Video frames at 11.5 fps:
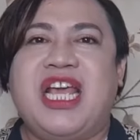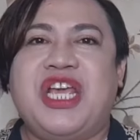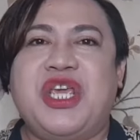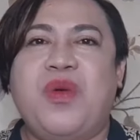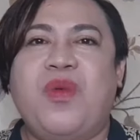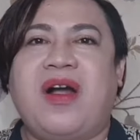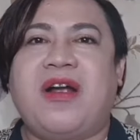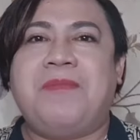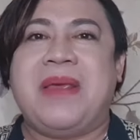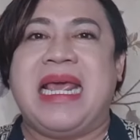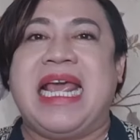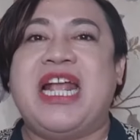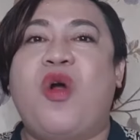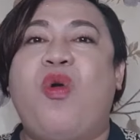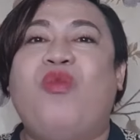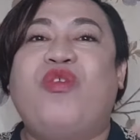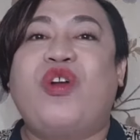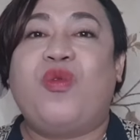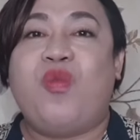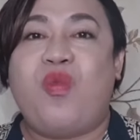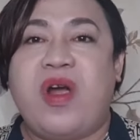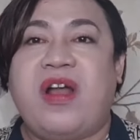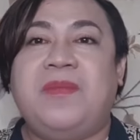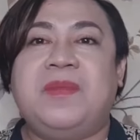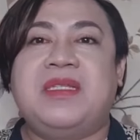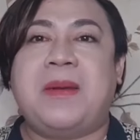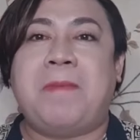you are being overwhelmed